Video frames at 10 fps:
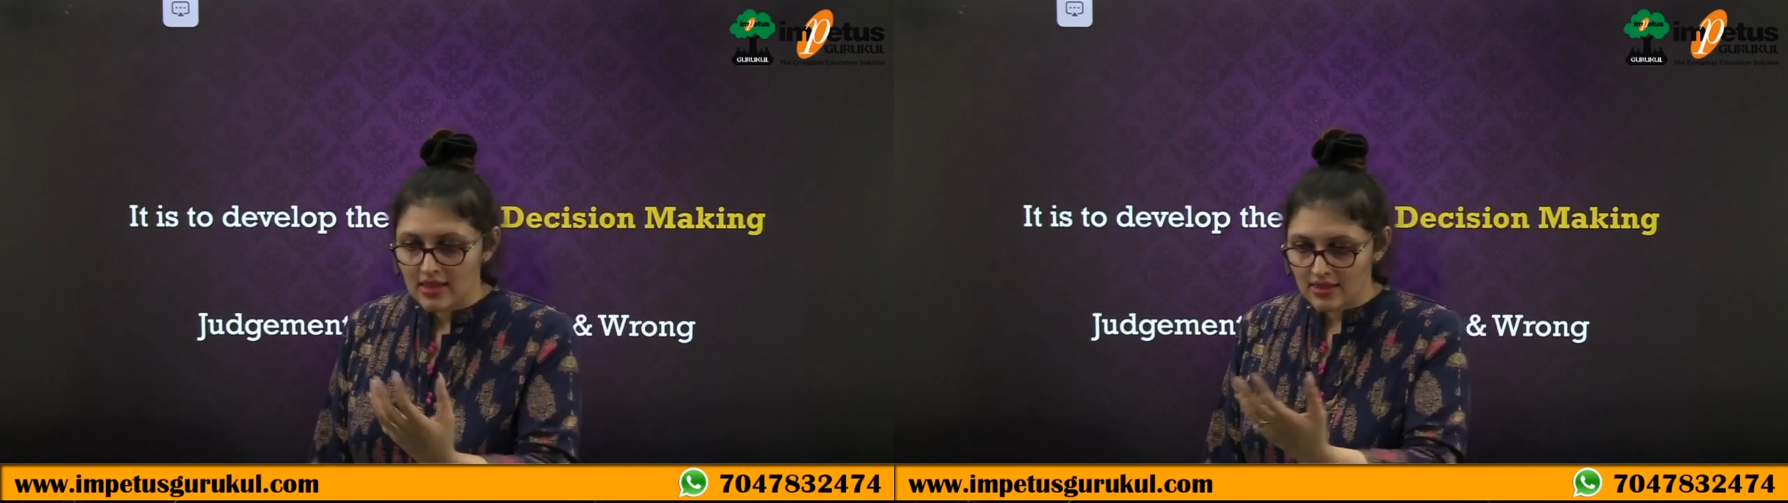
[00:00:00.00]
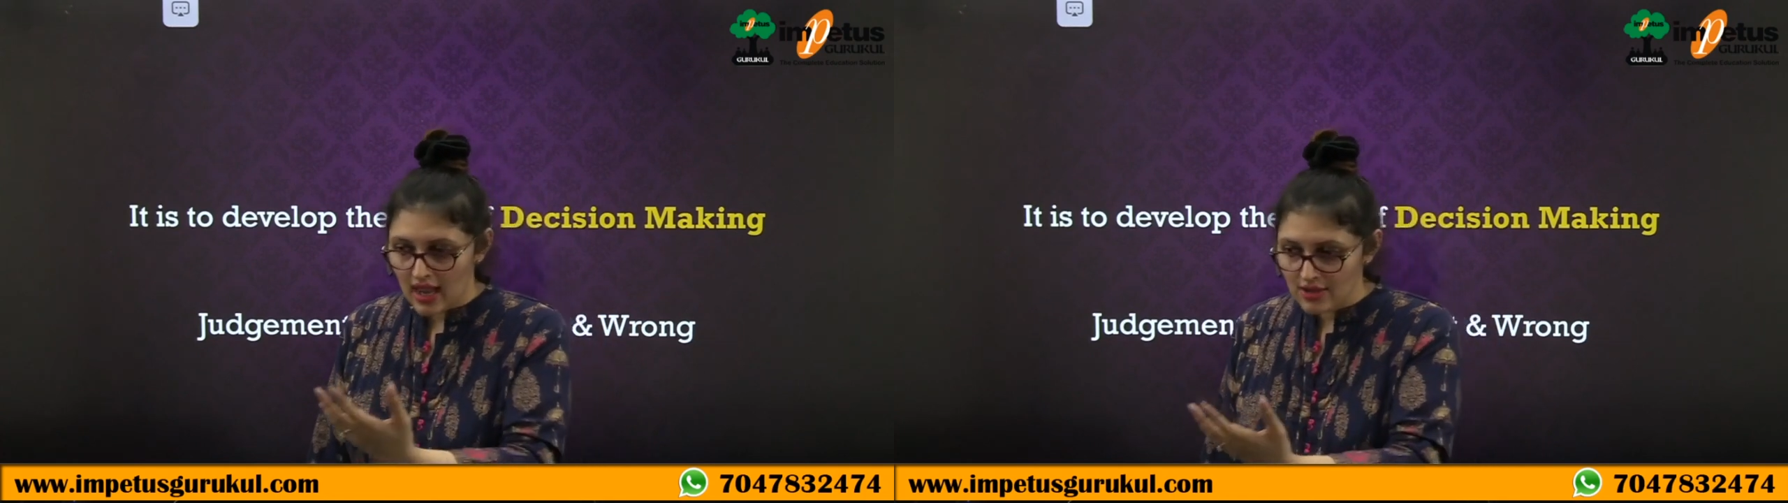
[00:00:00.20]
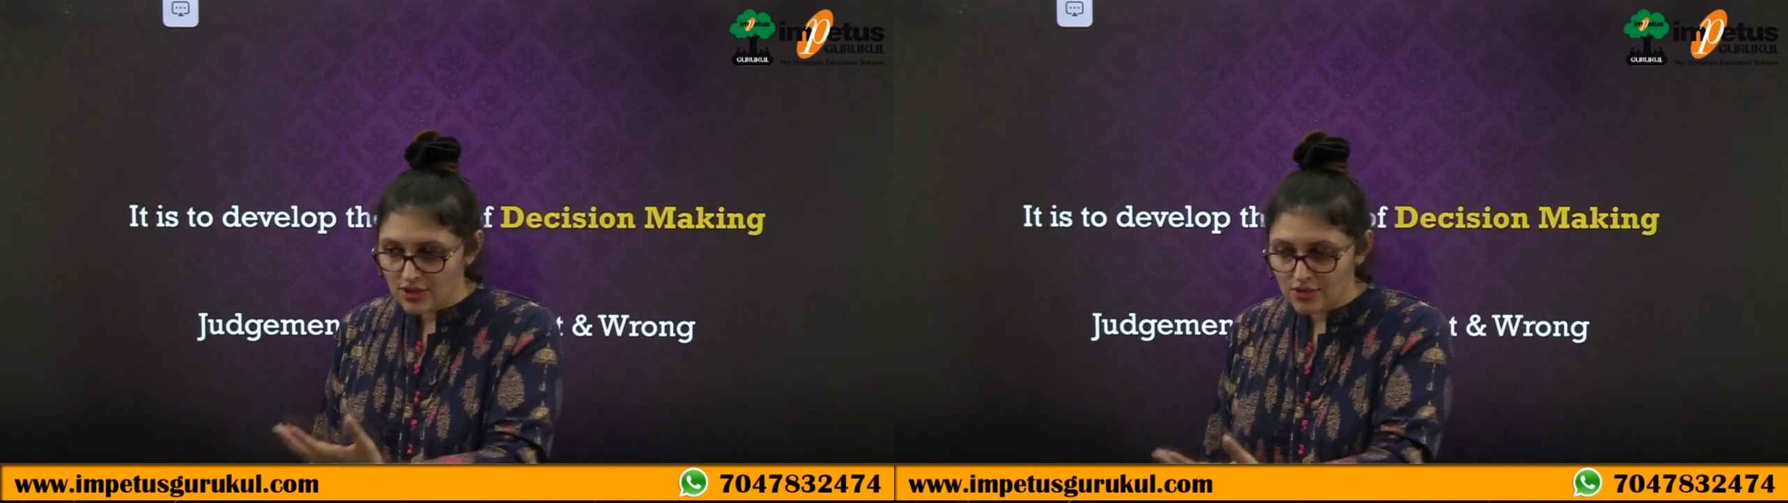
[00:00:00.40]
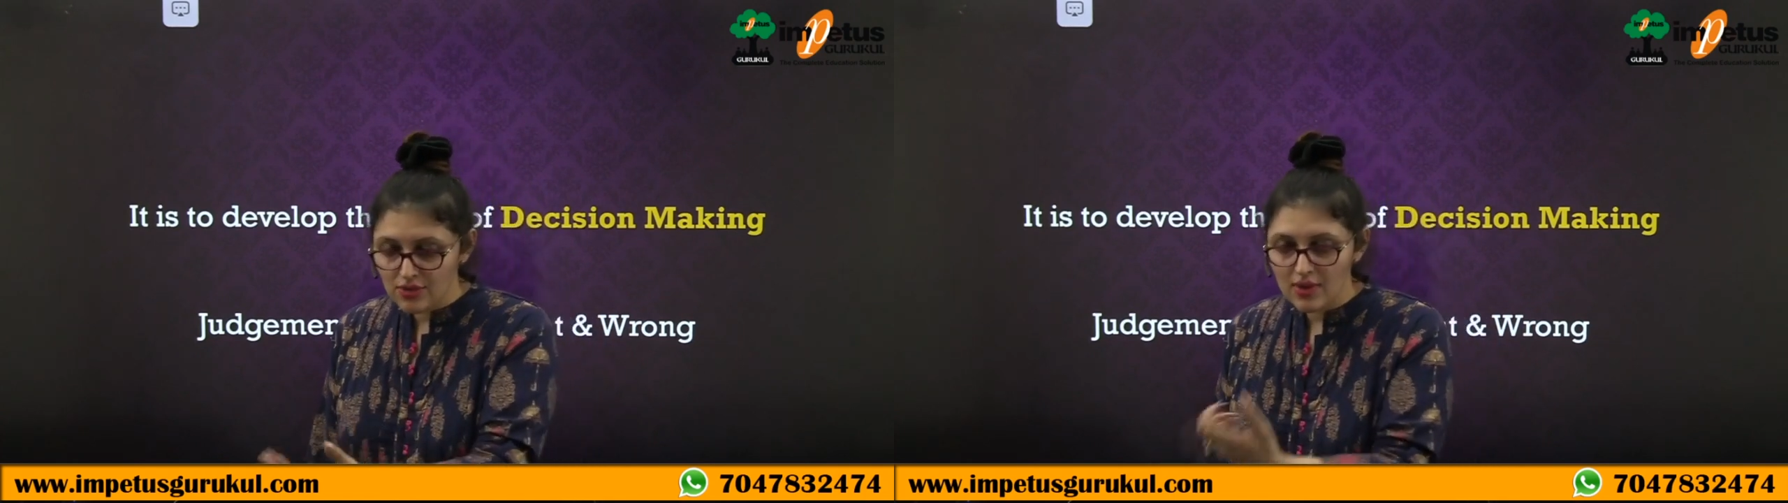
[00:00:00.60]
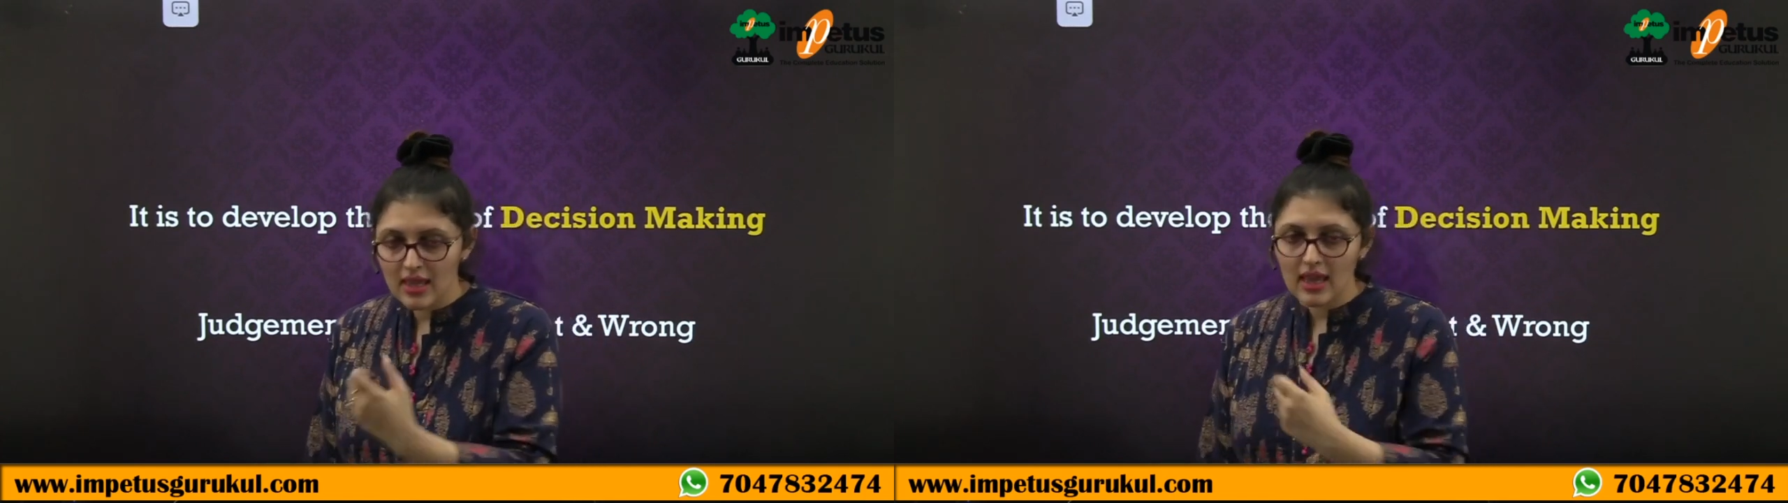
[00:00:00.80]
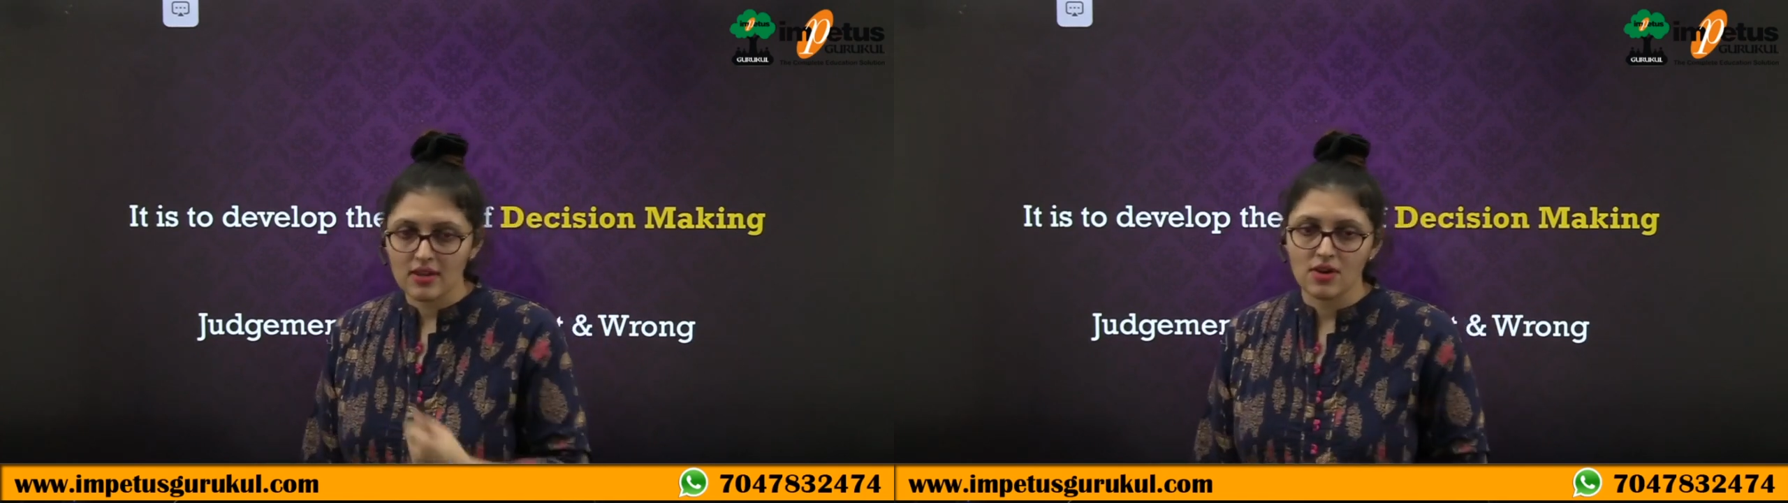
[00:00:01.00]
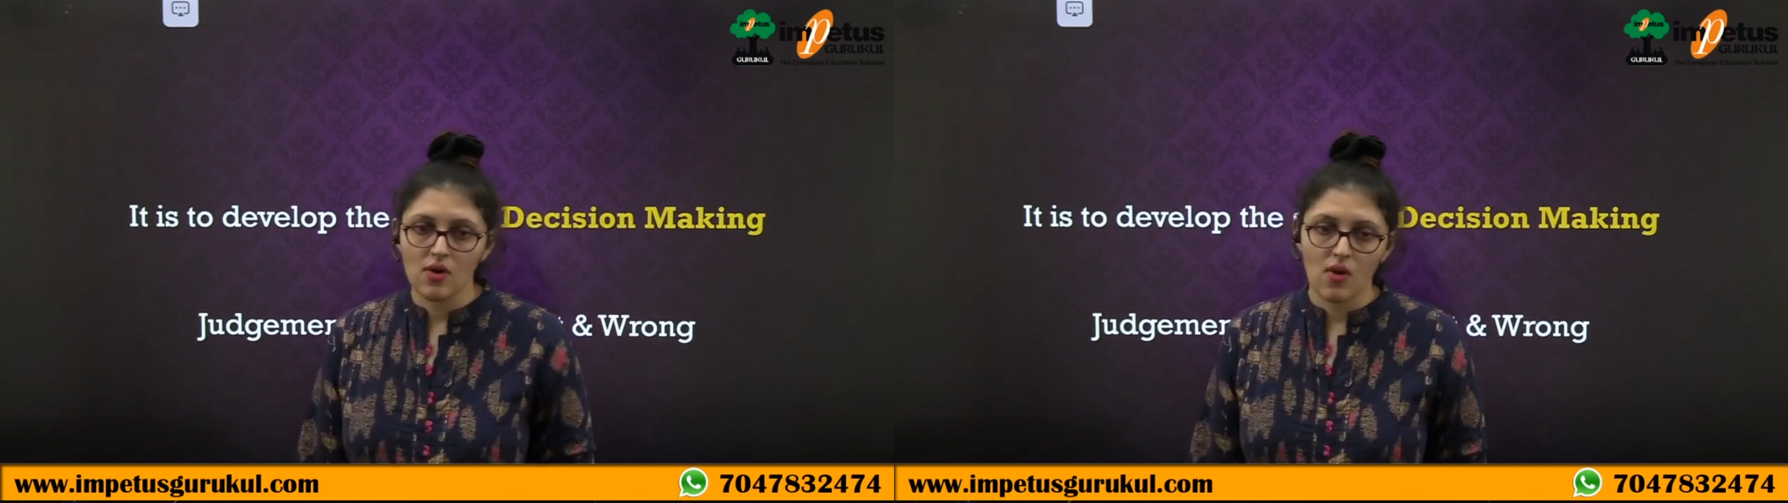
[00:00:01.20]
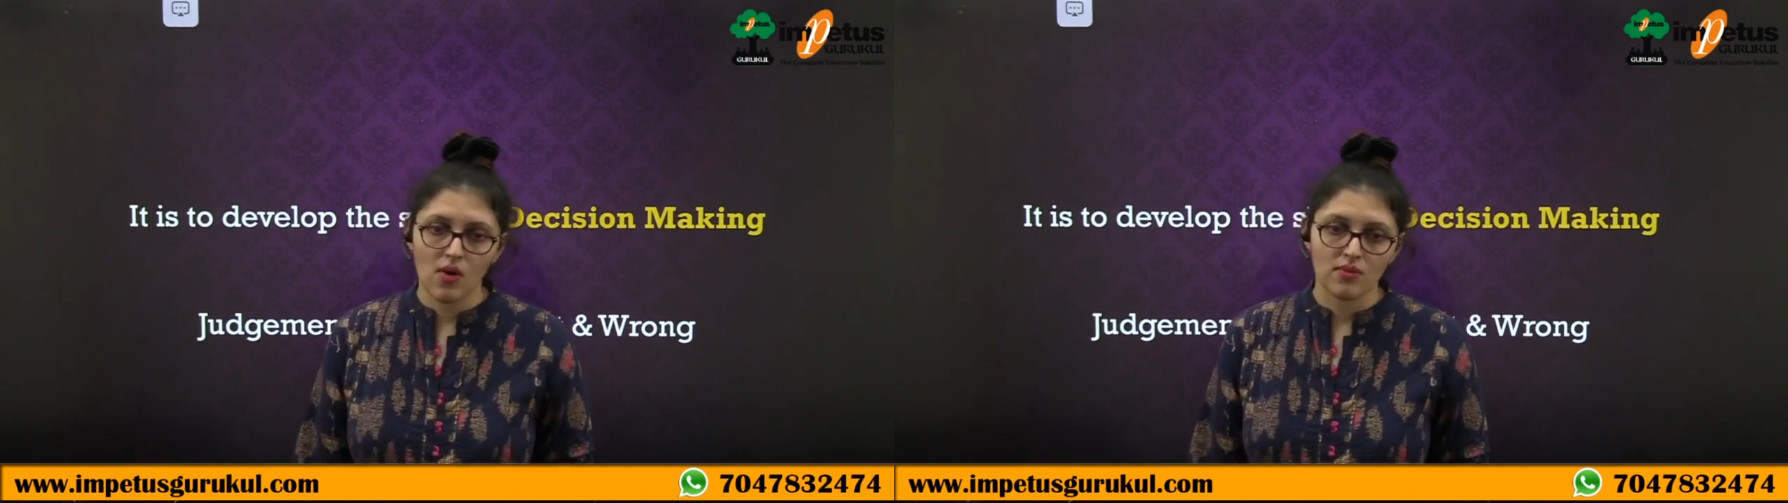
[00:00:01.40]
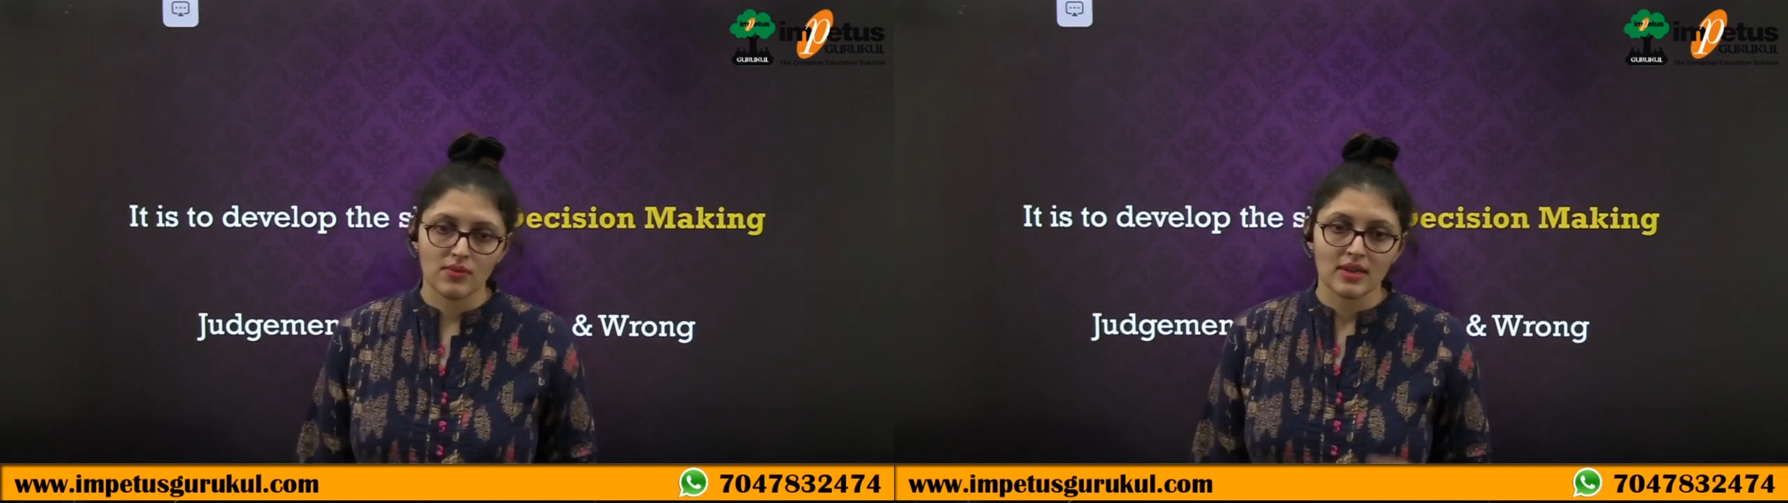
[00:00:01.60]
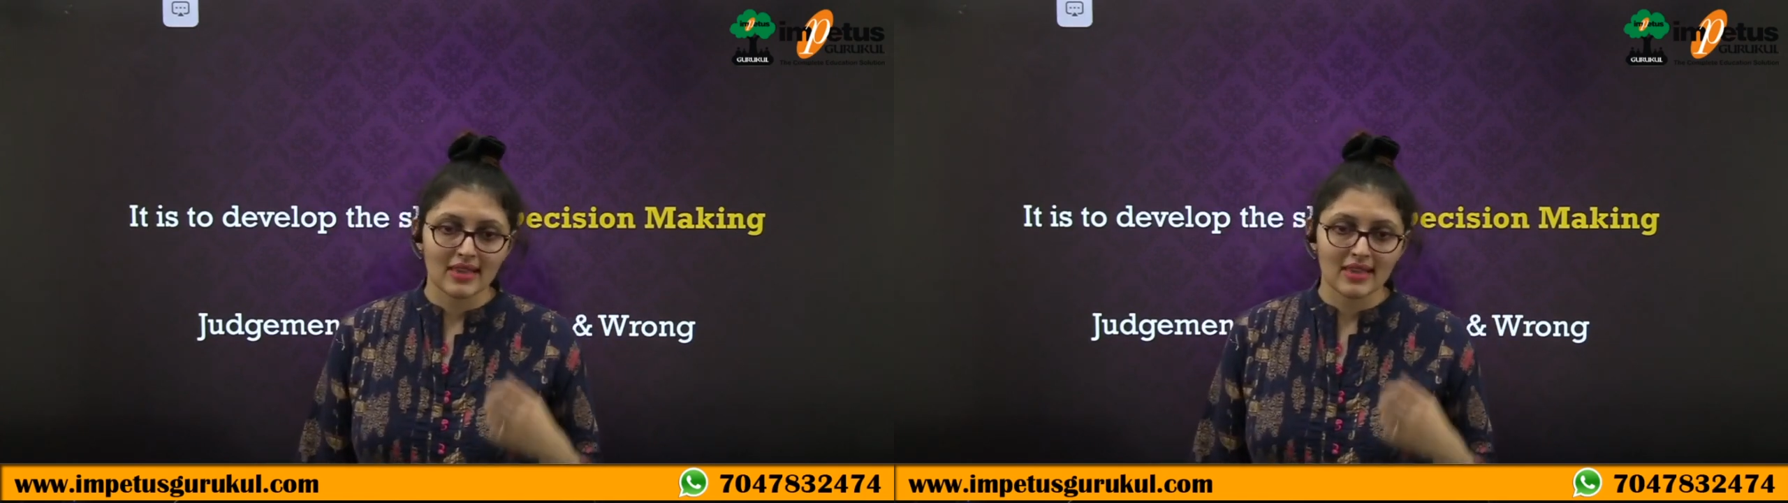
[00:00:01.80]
that you're doing at home.